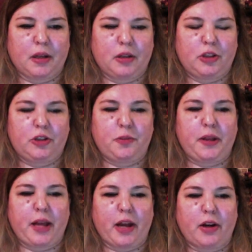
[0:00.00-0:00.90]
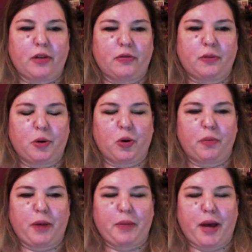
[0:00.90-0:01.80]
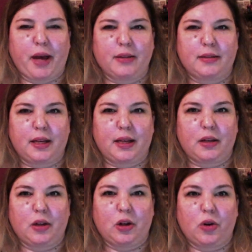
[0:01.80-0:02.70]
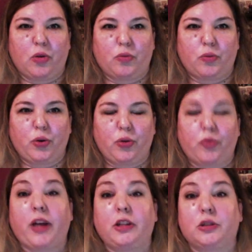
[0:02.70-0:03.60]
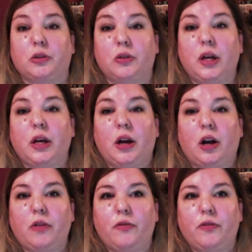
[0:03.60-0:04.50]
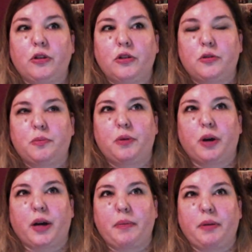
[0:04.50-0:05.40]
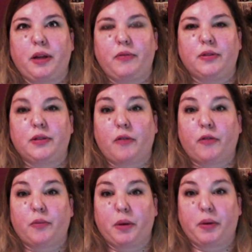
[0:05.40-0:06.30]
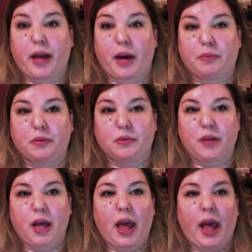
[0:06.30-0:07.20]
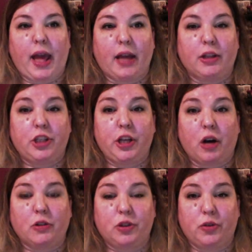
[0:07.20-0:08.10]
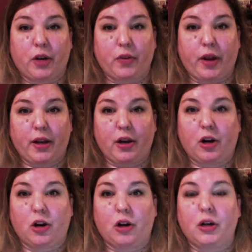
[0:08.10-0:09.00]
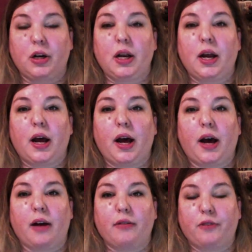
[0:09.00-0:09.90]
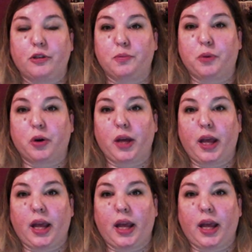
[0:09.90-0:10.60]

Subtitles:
She used to be the editor from Gourmet Magazine, Ruth Reichel. Her first book, I believe, was Come For Me With Apples. And she also narrated her first book.